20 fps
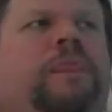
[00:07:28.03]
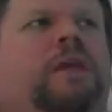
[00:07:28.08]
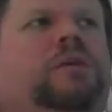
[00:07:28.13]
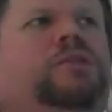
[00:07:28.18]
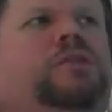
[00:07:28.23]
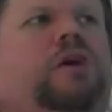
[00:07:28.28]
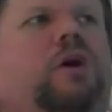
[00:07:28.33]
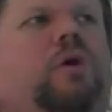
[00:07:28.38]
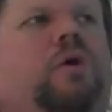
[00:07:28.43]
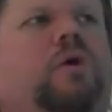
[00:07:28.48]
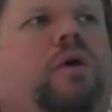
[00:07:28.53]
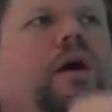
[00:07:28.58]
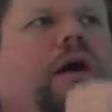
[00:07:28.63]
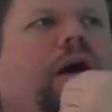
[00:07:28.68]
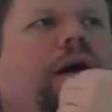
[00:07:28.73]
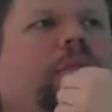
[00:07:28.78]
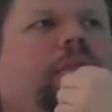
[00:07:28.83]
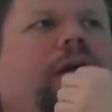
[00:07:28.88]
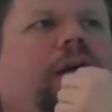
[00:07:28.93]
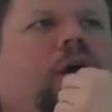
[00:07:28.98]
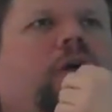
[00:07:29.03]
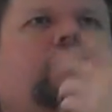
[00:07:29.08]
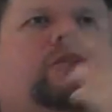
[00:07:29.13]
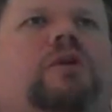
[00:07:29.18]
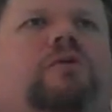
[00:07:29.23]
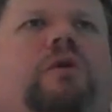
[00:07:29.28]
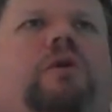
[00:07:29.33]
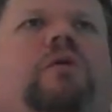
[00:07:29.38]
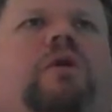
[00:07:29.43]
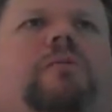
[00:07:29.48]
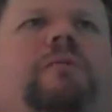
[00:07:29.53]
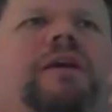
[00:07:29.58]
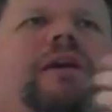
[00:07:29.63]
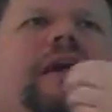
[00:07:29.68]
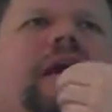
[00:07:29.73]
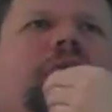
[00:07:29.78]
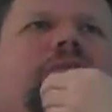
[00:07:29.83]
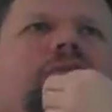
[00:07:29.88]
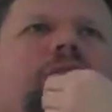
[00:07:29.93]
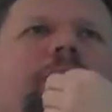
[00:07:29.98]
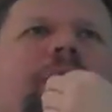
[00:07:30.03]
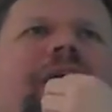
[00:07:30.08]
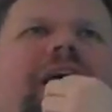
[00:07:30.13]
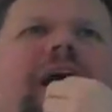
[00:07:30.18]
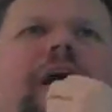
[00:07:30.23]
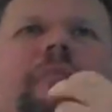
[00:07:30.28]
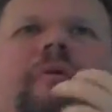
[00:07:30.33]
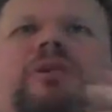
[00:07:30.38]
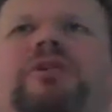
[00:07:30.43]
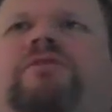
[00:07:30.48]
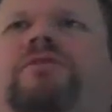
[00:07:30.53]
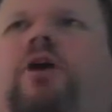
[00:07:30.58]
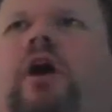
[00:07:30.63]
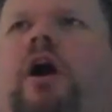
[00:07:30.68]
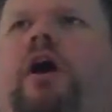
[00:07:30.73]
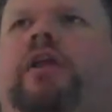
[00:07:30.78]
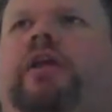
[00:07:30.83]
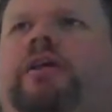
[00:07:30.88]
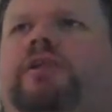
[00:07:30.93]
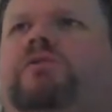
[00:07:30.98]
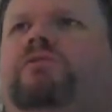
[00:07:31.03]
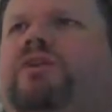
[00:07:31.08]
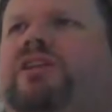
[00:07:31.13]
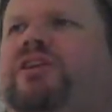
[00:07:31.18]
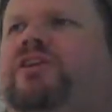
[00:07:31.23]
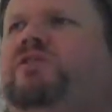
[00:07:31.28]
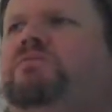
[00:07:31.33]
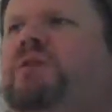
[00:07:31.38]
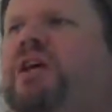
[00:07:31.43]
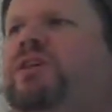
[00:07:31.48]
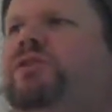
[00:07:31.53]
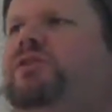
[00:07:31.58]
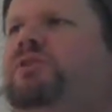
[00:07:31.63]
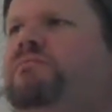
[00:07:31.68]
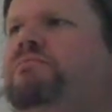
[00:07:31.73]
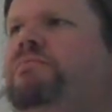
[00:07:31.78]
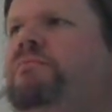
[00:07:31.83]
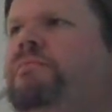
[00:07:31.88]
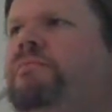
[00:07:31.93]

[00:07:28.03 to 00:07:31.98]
So, and also we want to be careful about how much of the audience we dismiss.